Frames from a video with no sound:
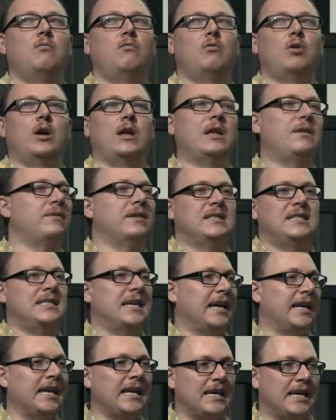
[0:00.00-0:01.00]
even
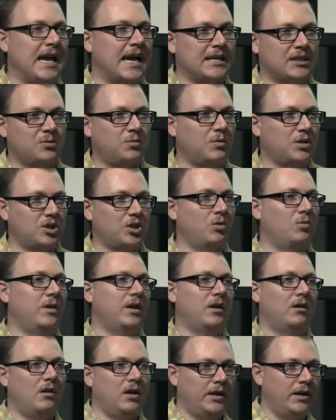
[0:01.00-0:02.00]
second guess what's going
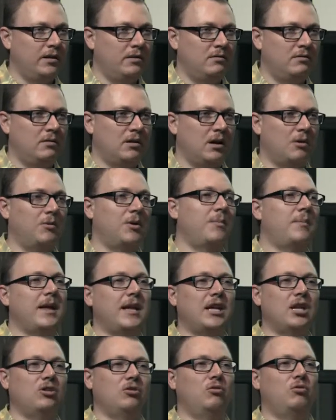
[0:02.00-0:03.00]
on. I want to make
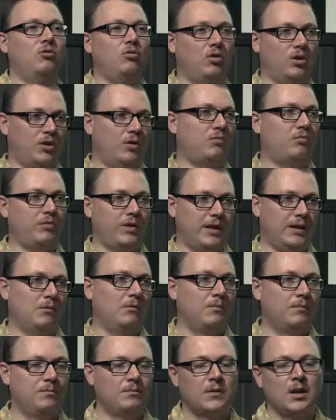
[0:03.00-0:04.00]
it look real.
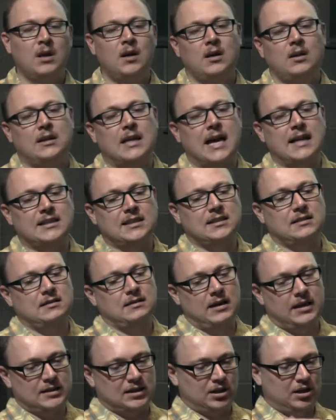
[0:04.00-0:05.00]
That's
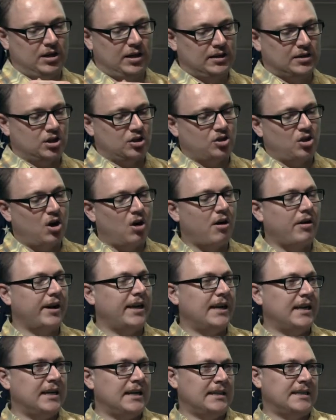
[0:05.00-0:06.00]
it's a it's a
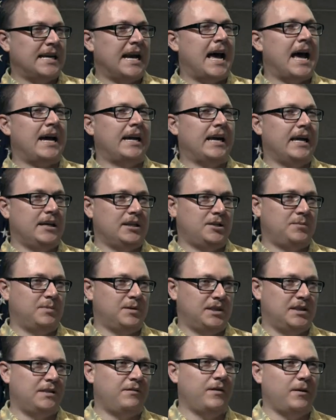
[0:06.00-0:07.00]
targeted attack at a
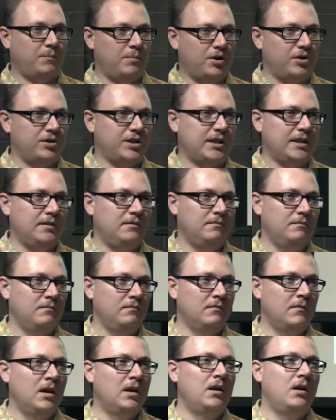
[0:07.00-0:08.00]
specific person
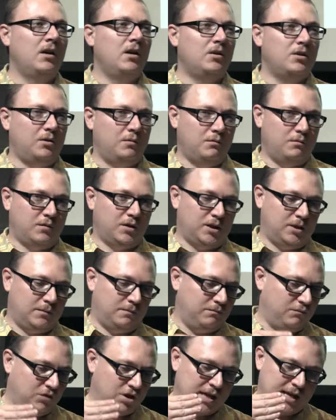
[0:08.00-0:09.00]

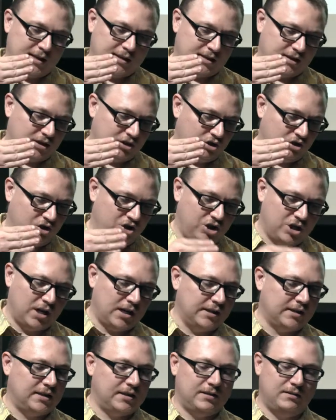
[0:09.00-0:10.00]
that's
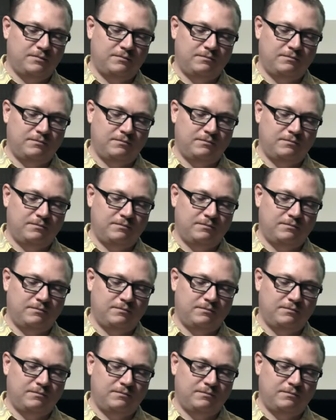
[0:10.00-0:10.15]
just